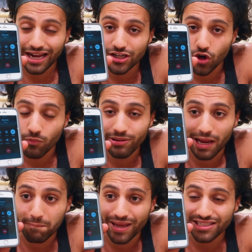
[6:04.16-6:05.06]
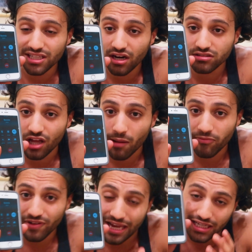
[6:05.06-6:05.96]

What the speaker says: I know, but I painted on top of it.